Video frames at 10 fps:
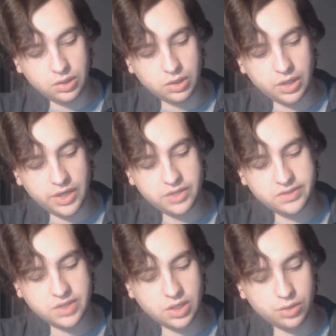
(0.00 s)

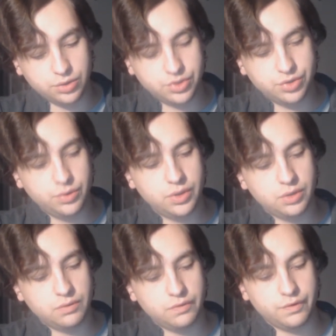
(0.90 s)
light color to
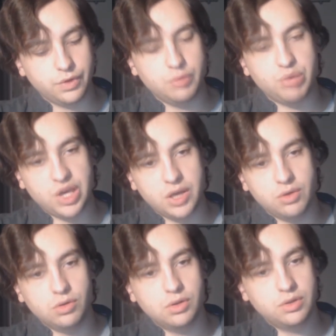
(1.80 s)
it. Very
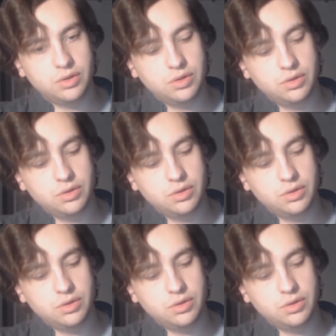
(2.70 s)
pale.